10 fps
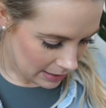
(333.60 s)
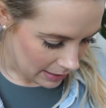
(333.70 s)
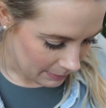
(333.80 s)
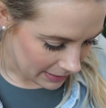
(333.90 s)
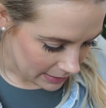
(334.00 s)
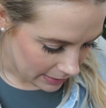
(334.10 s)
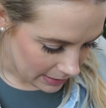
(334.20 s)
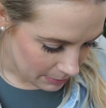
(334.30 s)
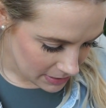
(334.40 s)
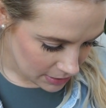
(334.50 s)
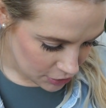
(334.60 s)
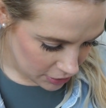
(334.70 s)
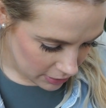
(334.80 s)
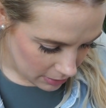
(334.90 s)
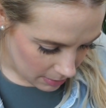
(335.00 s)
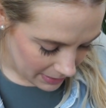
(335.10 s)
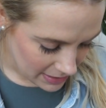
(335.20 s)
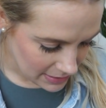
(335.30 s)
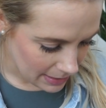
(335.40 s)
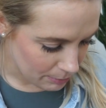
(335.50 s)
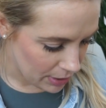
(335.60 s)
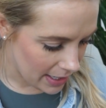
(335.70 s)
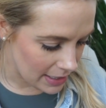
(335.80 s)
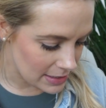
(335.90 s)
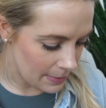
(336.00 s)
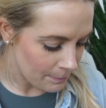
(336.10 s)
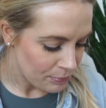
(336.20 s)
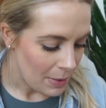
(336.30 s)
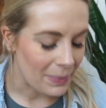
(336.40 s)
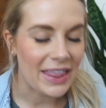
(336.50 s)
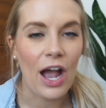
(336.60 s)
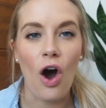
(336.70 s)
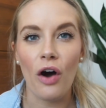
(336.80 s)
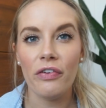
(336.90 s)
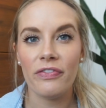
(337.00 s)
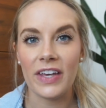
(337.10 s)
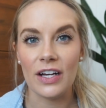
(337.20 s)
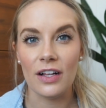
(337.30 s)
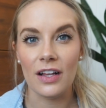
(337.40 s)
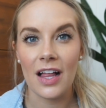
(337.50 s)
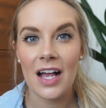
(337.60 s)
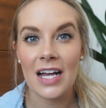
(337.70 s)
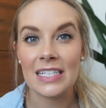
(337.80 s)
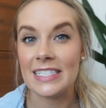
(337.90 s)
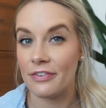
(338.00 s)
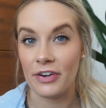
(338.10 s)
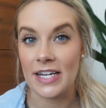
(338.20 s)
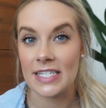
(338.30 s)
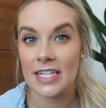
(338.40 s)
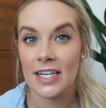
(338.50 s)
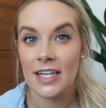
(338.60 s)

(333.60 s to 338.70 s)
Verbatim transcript: I'm like ninety percent sure they're all by the same brand, but they all feel different.